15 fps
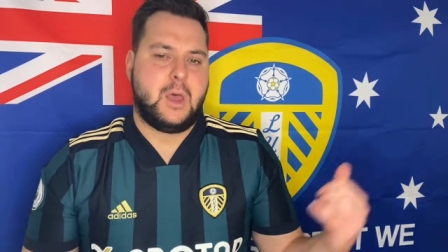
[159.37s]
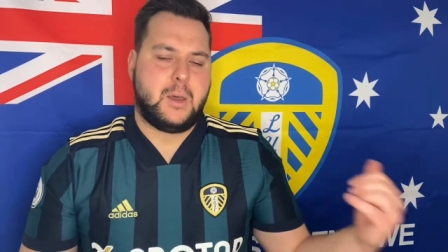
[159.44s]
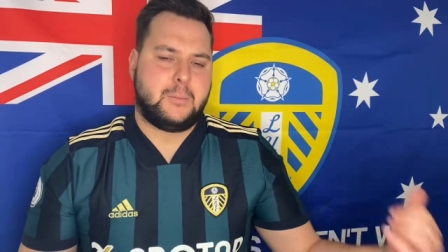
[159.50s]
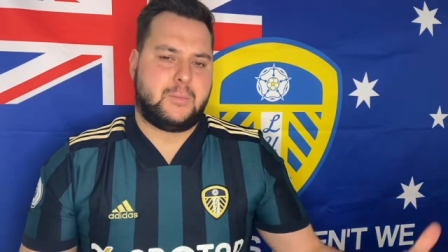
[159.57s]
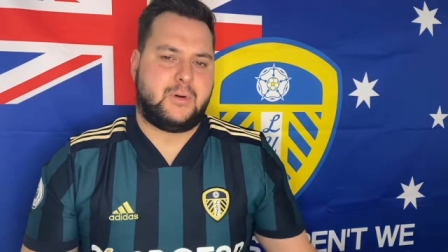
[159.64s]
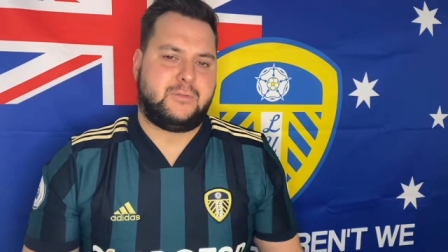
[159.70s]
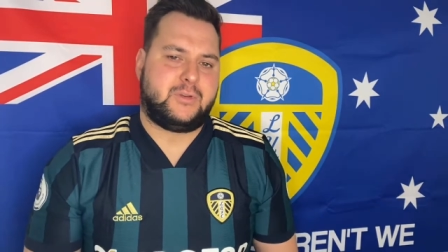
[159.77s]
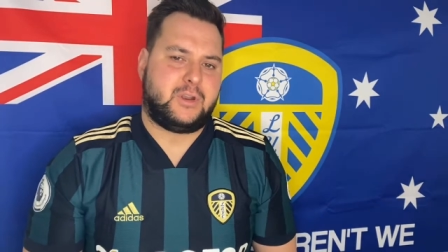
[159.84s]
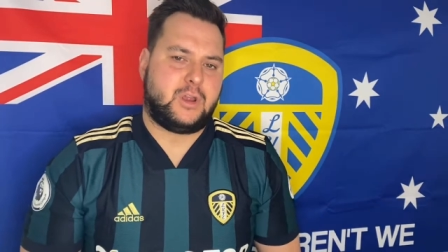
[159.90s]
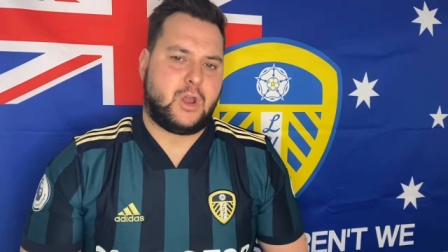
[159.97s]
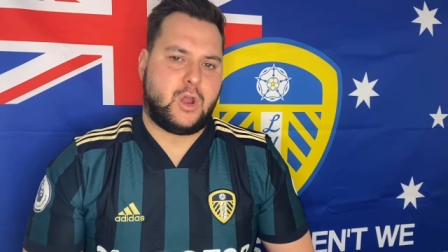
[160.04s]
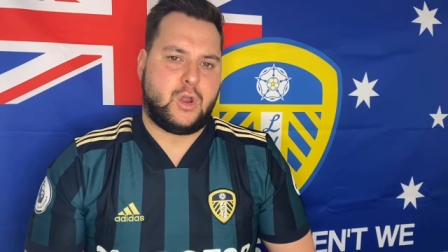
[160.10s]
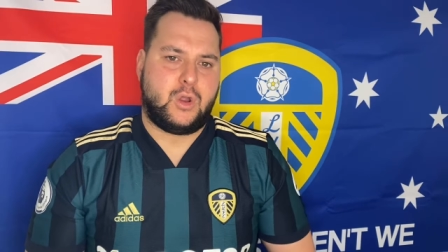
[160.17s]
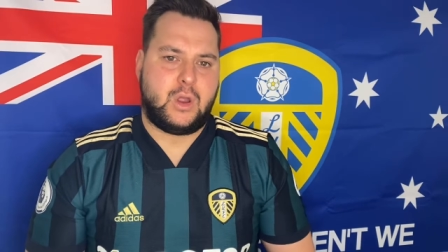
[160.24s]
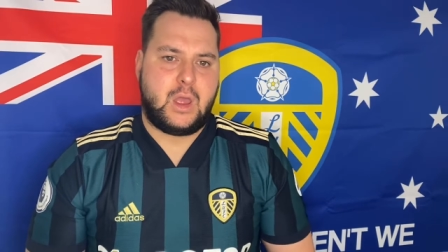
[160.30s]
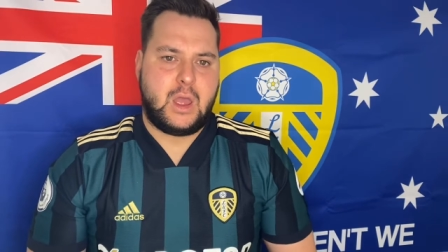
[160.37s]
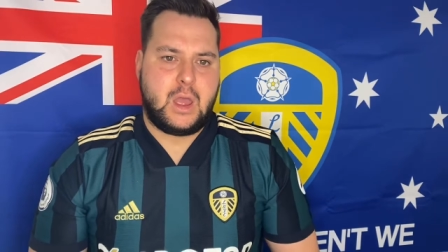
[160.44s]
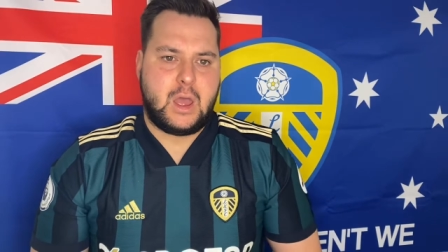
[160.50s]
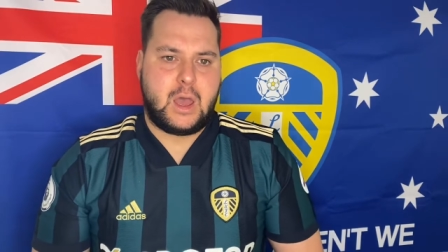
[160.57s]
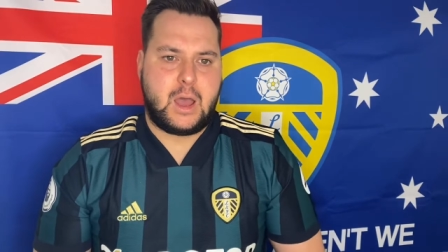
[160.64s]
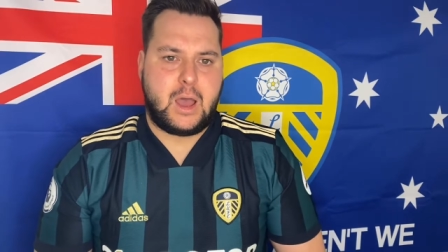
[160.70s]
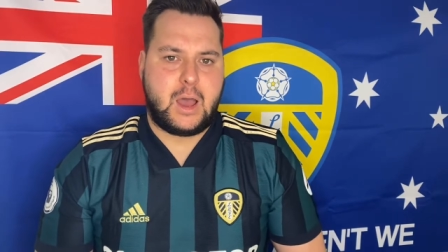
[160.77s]
My video
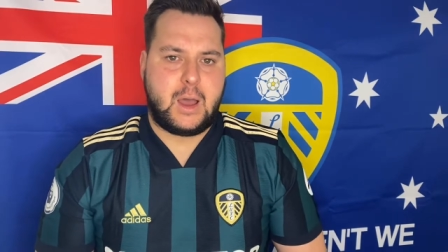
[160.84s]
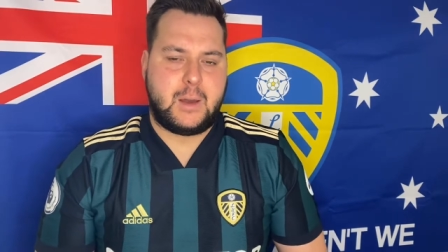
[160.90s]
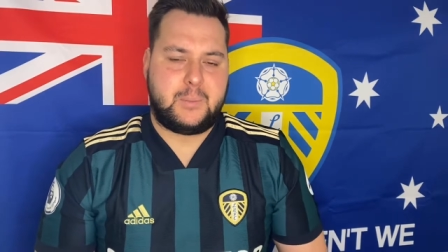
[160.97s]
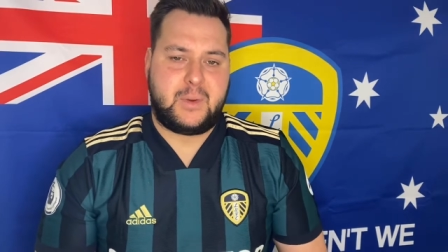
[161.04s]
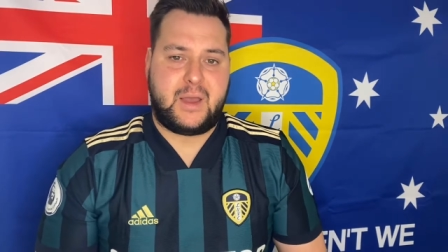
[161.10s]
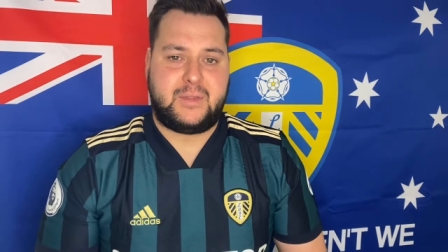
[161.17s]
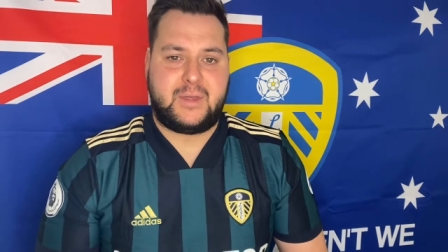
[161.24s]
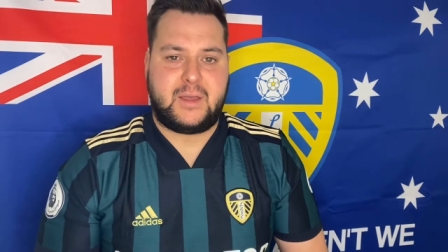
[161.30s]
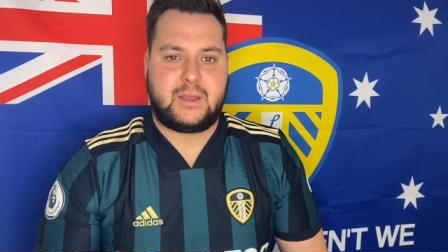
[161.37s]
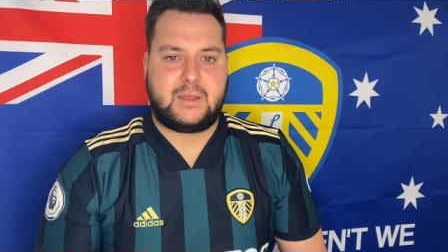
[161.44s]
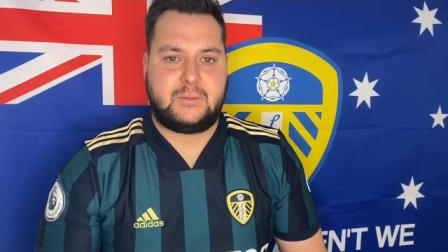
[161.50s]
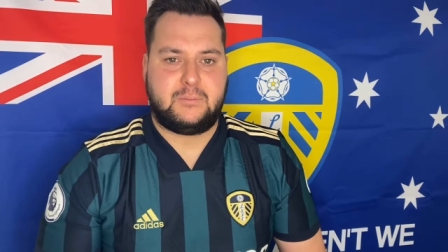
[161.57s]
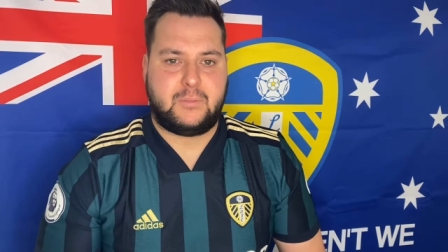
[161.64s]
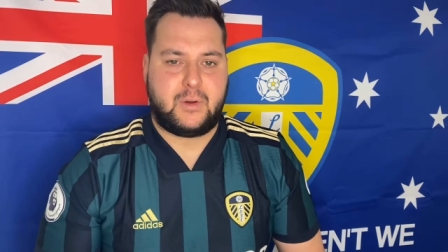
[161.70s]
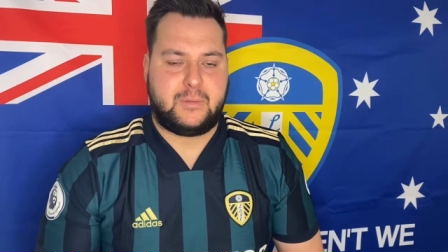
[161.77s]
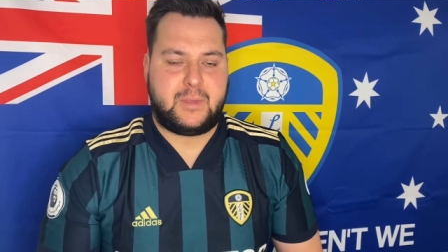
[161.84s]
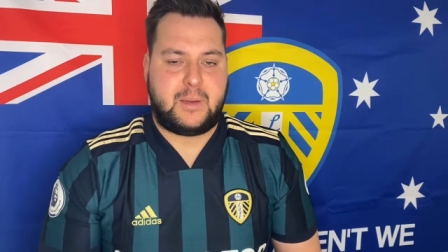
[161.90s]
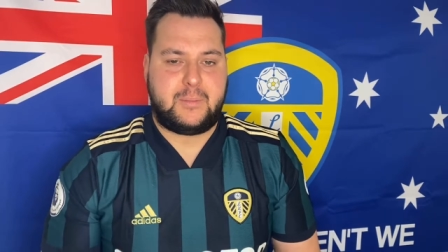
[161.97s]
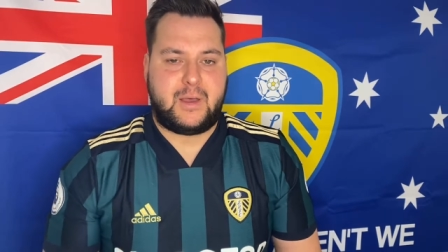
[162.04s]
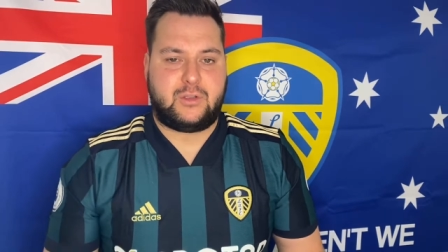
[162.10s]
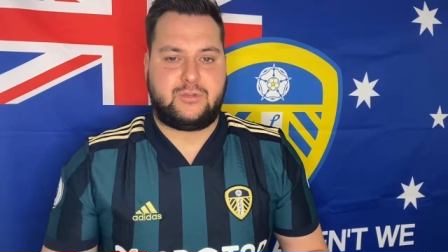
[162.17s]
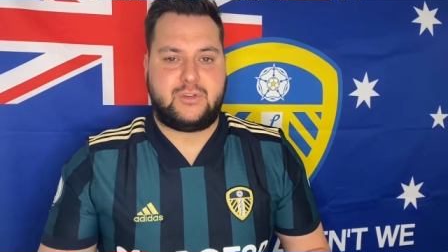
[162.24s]
about that
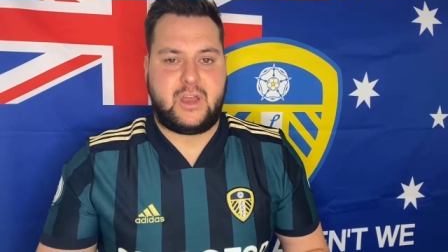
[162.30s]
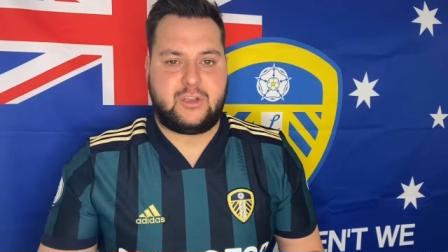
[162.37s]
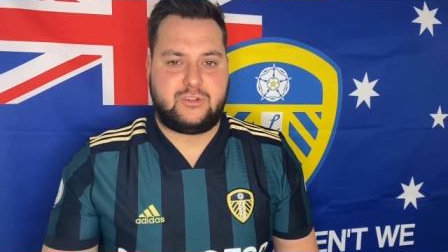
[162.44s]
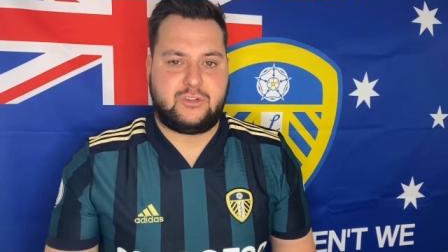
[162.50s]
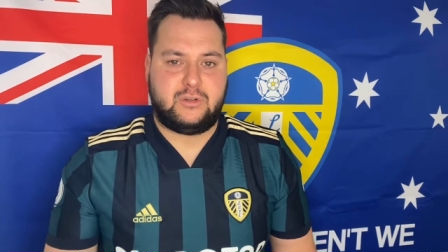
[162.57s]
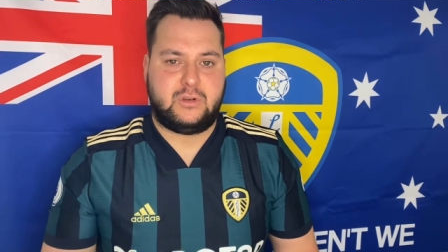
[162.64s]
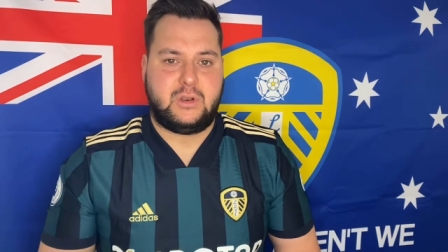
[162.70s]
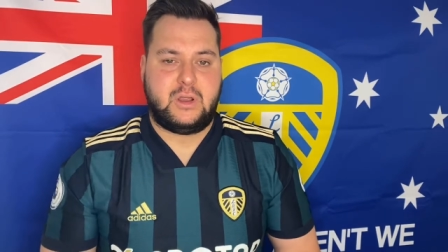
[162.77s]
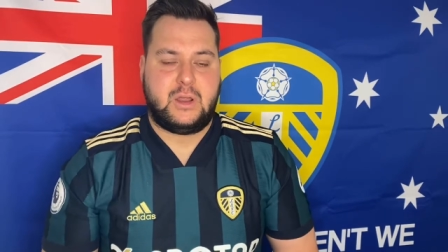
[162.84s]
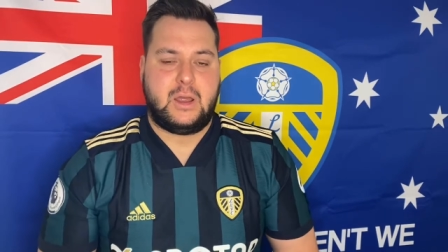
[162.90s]
match reaction